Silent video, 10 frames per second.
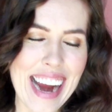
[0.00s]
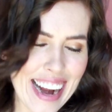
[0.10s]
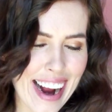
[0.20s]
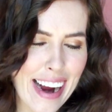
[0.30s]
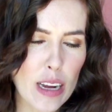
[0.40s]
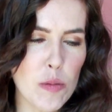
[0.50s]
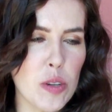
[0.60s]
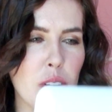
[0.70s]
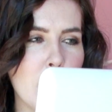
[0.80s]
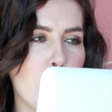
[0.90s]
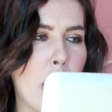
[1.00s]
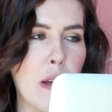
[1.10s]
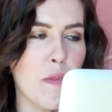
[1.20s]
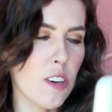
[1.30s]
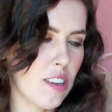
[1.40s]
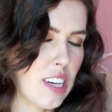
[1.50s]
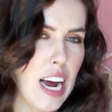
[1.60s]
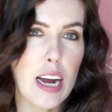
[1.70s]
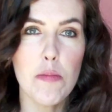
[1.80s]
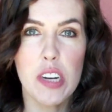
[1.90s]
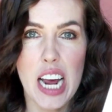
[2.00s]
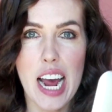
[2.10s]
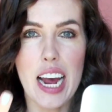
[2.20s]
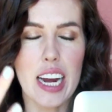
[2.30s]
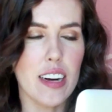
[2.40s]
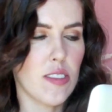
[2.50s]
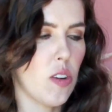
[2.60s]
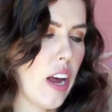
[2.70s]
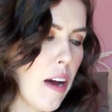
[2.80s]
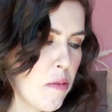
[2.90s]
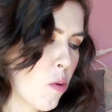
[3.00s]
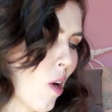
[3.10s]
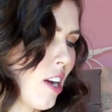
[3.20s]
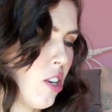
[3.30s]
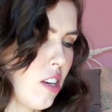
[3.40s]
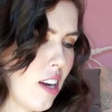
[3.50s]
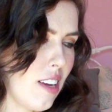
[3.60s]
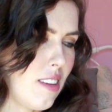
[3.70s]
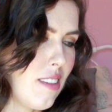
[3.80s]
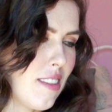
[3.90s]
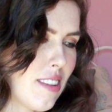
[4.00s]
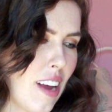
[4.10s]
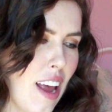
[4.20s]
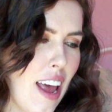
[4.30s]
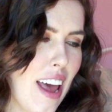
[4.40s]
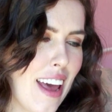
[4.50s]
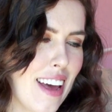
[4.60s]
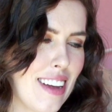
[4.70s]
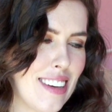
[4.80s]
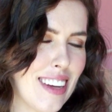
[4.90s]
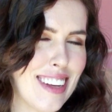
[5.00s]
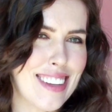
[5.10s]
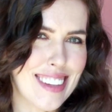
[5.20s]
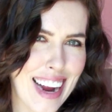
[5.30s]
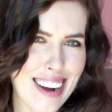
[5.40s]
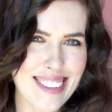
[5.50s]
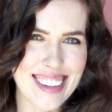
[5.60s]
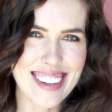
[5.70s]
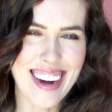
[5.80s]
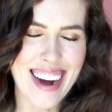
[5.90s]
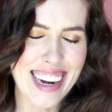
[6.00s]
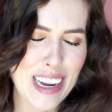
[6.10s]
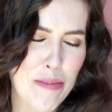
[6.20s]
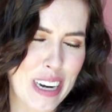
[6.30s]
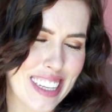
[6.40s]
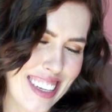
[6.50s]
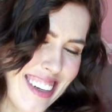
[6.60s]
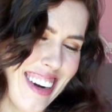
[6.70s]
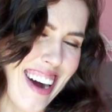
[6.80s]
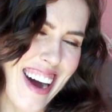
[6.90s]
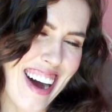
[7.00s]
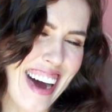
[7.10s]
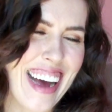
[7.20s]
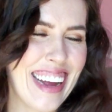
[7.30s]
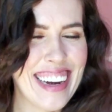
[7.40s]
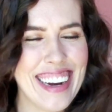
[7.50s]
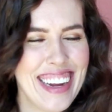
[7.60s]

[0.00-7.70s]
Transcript: and I am doing the My First Time tag. So I have the questions, and it sounds naughty, but it's not.